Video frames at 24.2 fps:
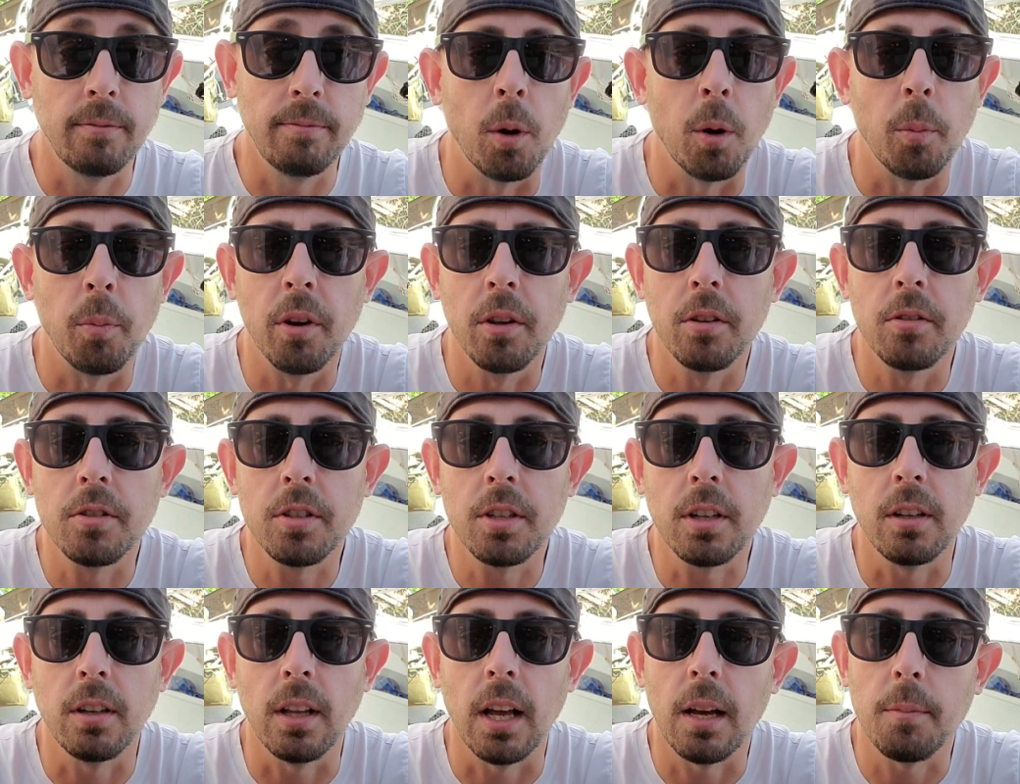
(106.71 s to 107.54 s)
My brother's
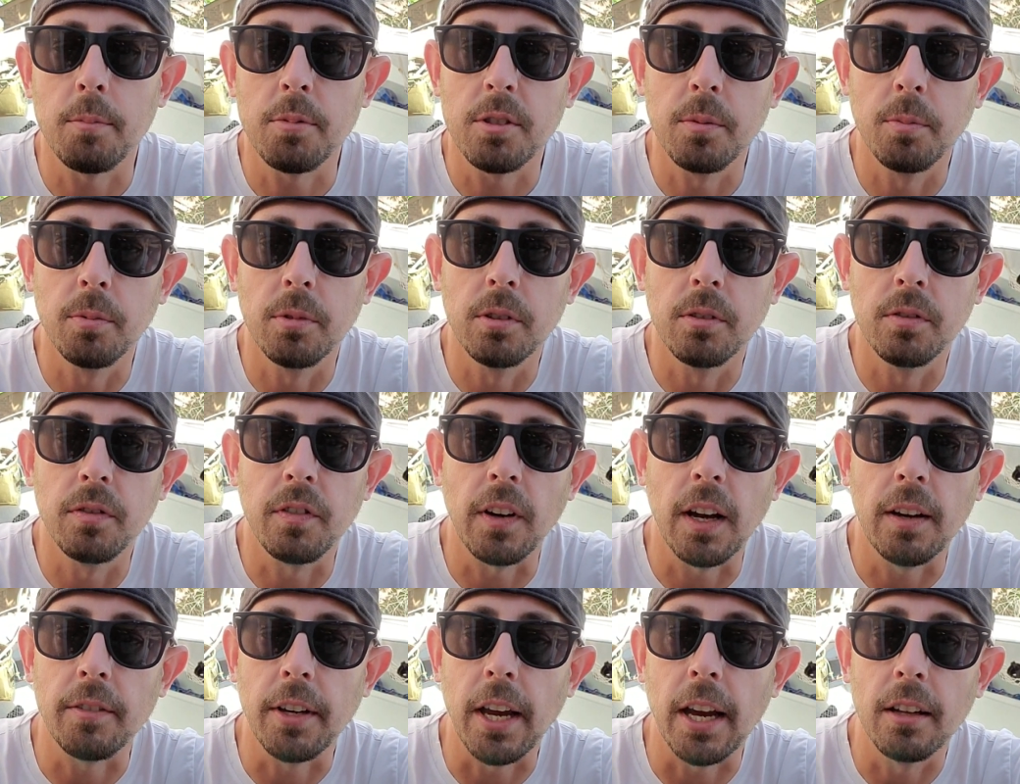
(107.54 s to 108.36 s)
collapsible
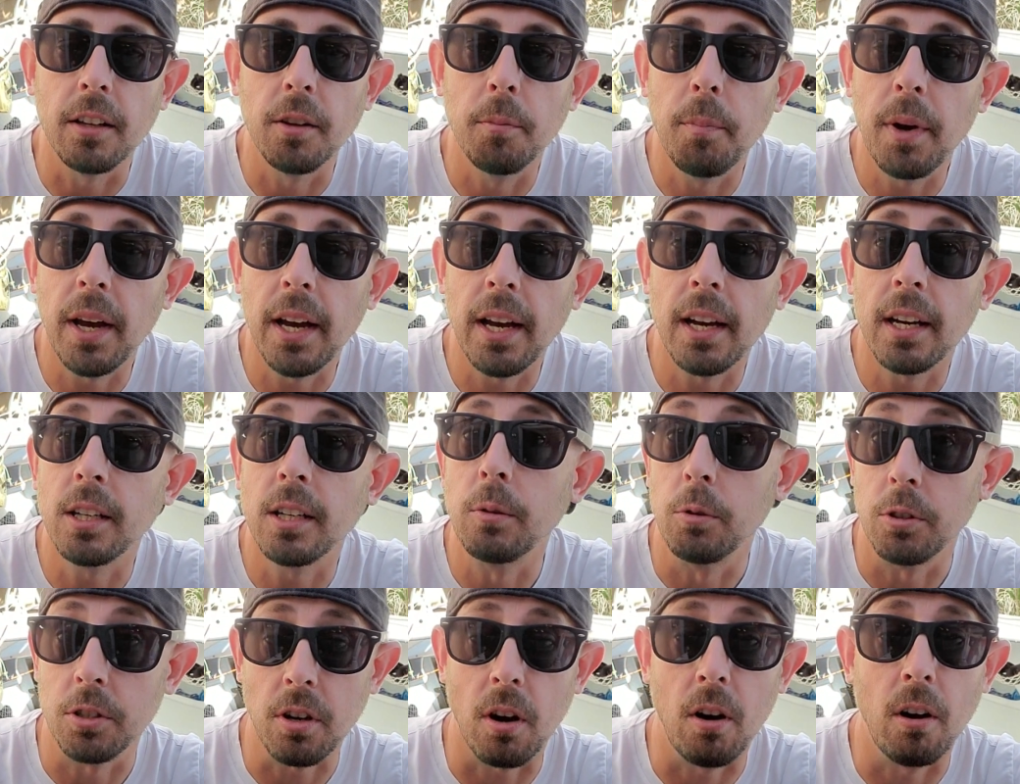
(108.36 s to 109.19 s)
5-gallon bag
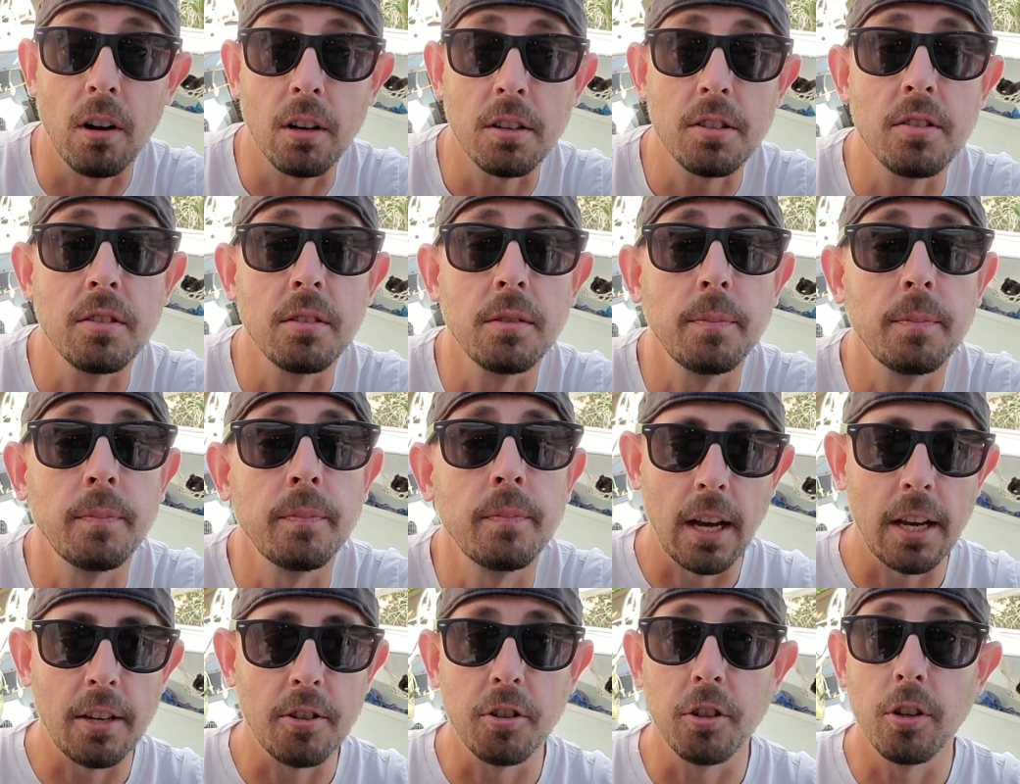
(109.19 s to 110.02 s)
was
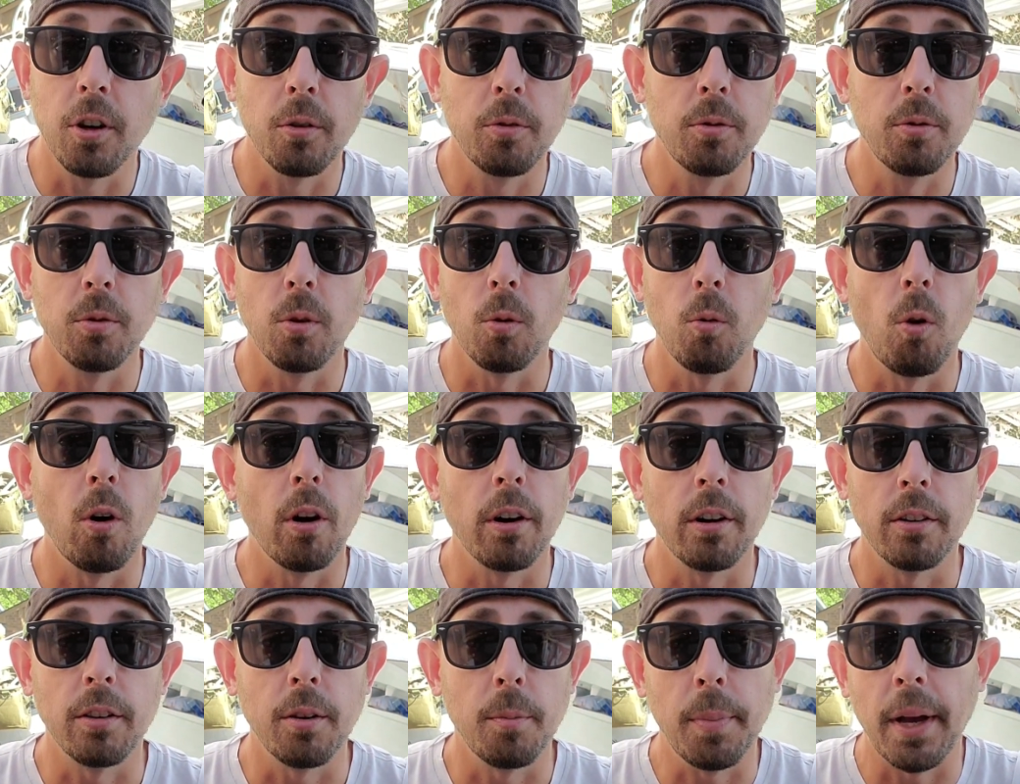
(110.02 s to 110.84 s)
awesome. As you go through the
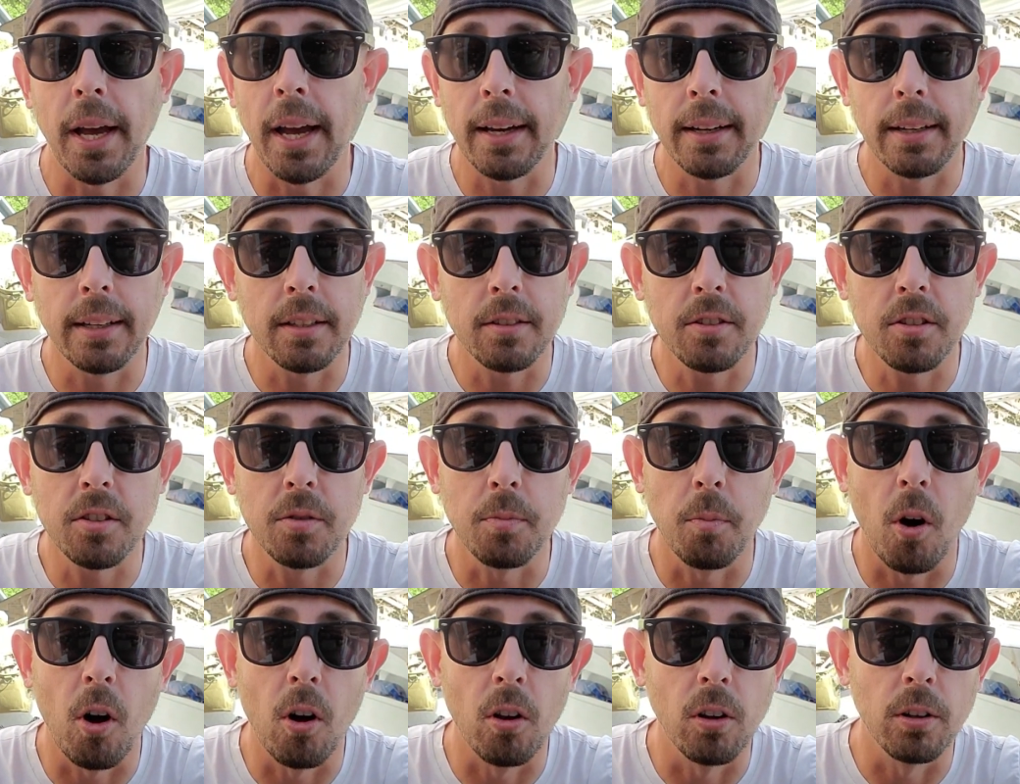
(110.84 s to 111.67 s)
water, the bag gets
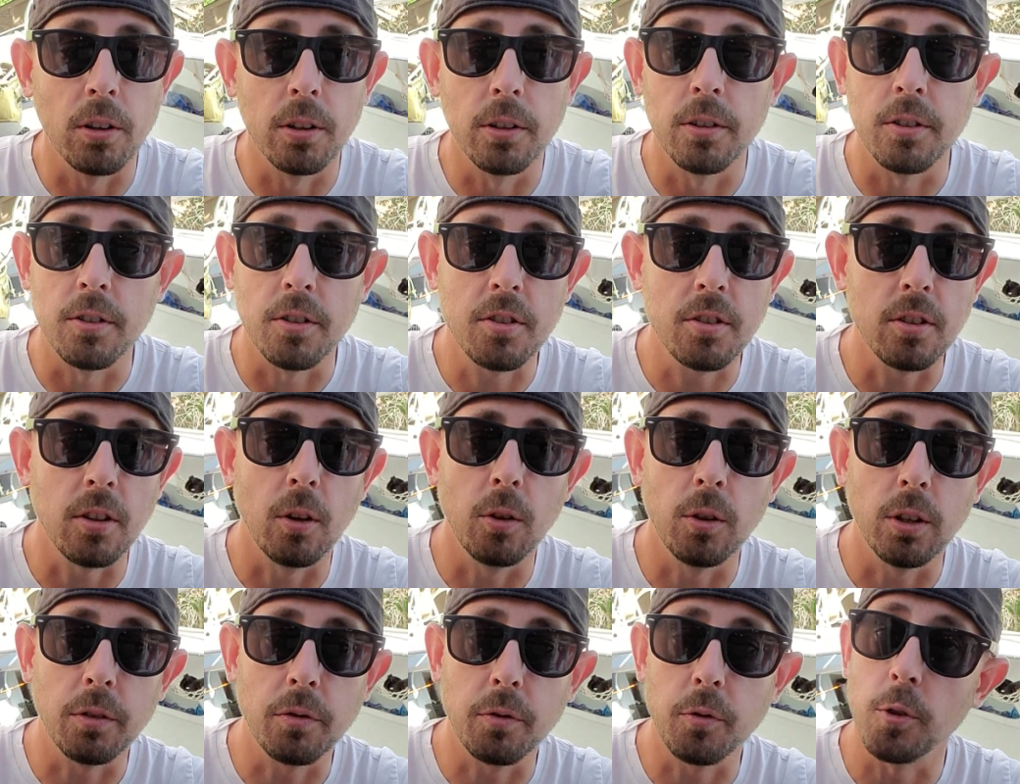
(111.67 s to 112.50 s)
smaller and
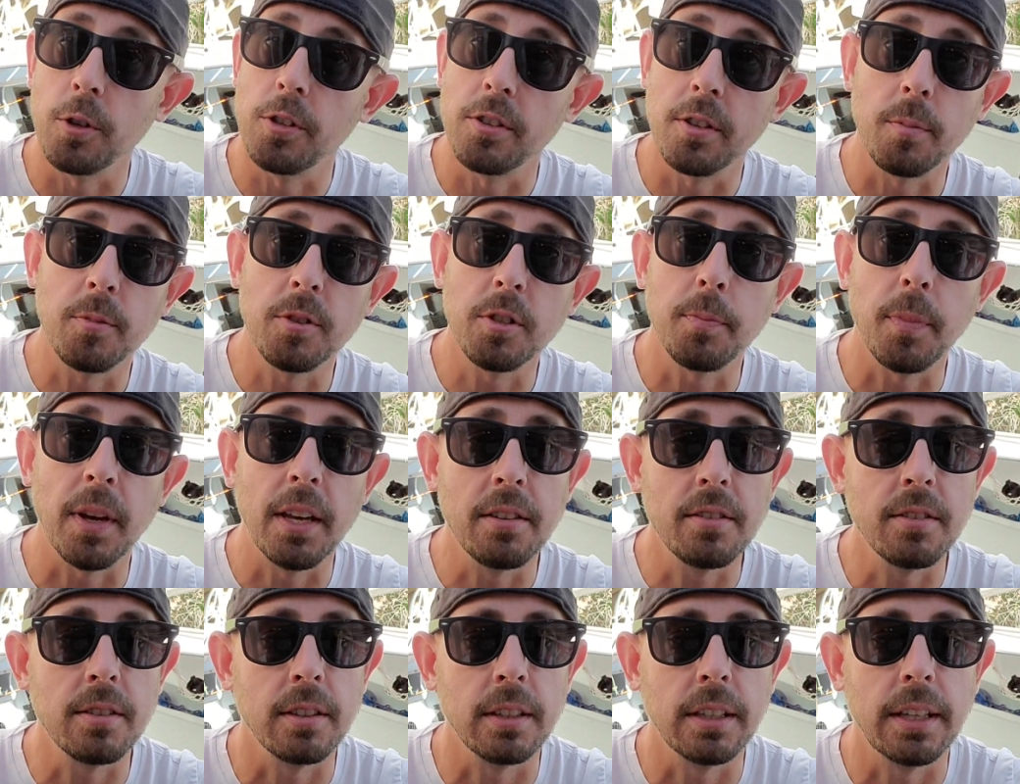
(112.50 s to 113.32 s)
slowly frees up
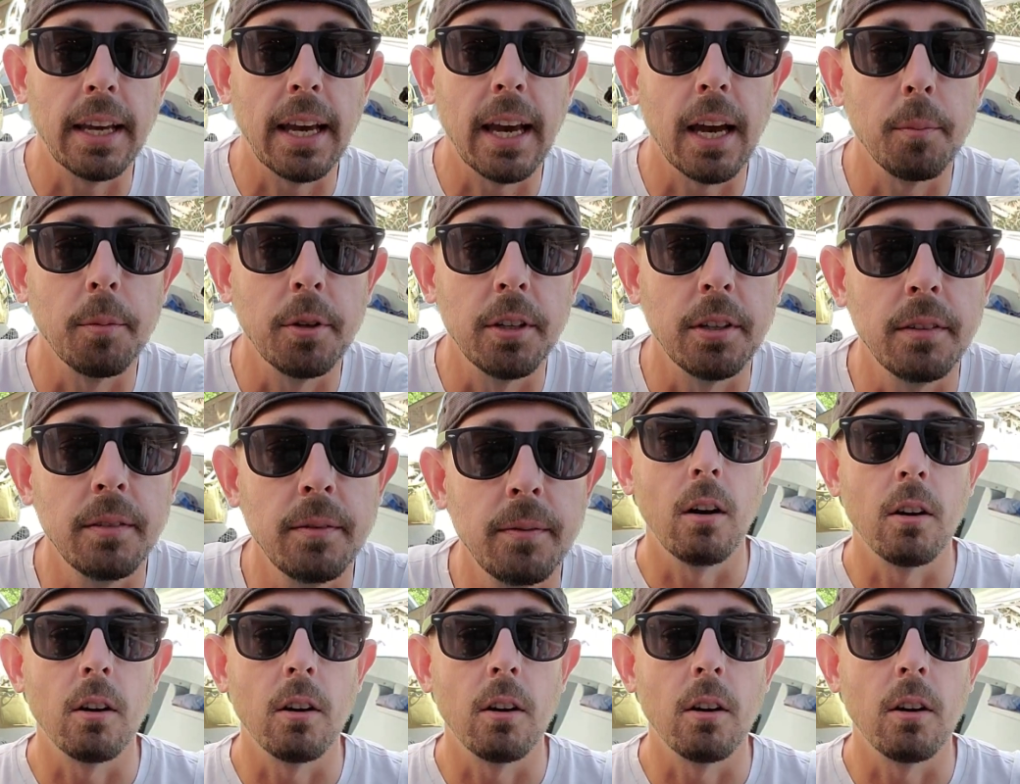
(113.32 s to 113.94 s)
space in the cabin.